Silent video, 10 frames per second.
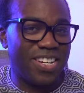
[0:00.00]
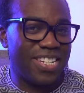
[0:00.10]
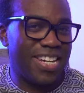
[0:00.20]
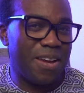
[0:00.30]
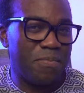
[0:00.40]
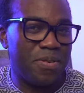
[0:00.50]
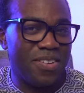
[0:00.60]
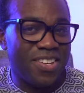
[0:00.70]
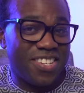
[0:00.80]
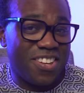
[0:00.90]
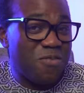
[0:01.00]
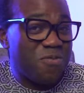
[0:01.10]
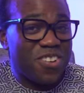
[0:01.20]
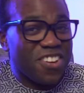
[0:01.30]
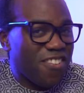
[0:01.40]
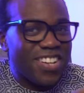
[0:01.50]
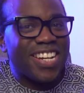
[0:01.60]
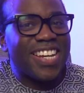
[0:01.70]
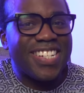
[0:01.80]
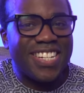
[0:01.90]
like a champ. So
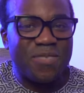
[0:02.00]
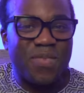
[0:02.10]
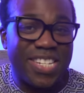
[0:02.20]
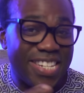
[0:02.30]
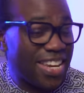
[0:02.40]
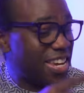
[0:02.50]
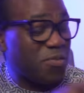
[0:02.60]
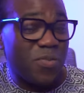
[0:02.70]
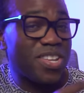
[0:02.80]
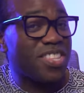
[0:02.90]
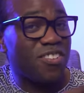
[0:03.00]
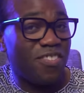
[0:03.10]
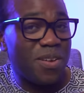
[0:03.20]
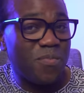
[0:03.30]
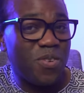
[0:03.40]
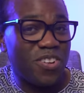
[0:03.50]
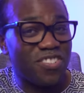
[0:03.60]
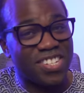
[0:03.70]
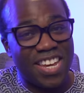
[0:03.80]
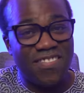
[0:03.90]
congratulations, by sticking with your M1,
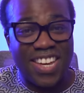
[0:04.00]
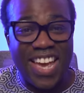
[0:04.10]
you're saving